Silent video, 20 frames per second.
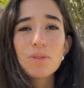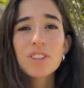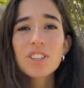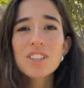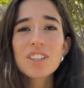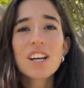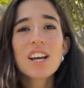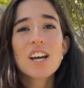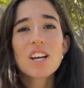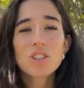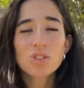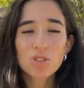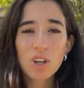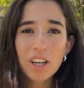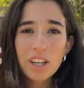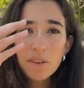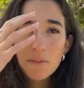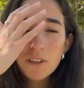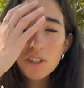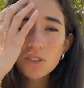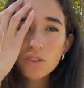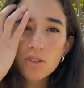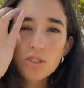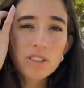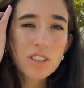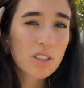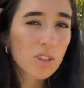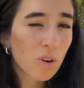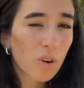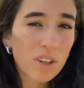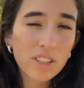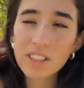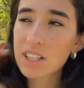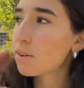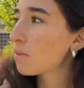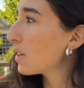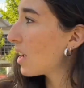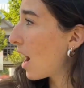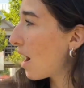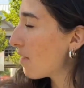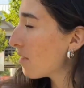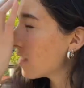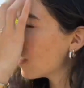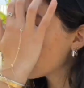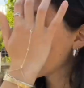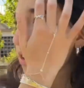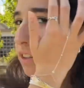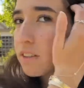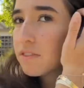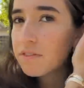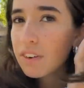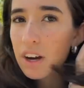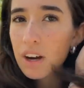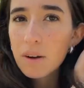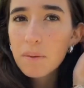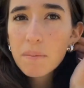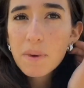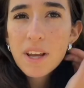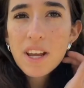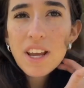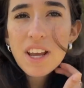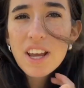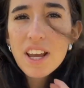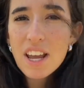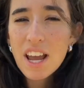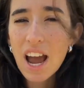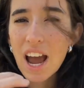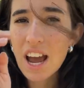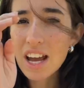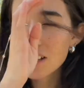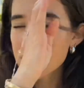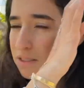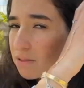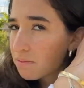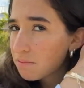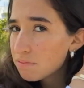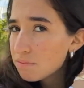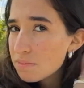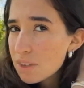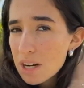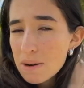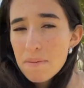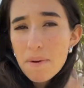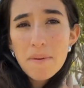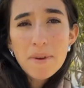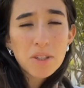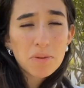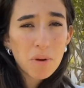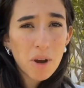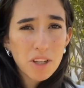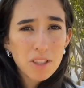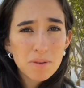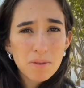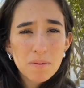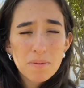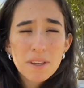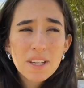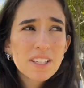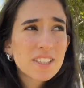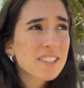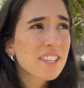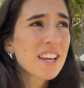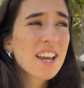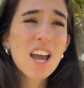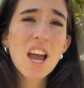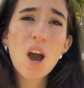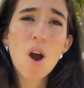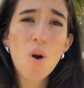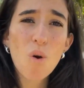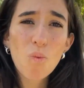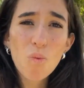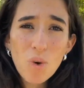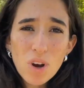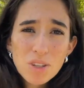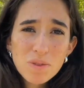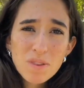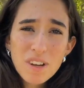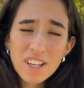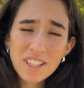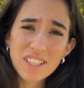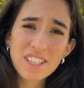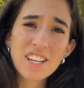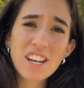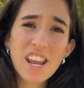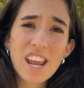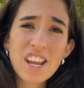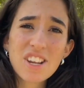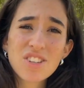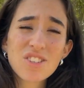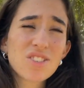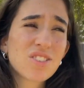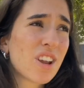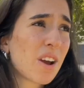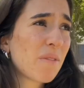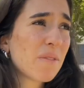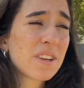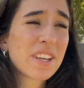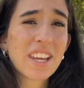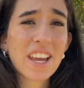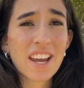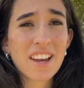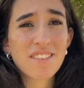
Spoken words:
We should try to reduce the noise that we have in our environment as minimum as possible, because once we get to an age that we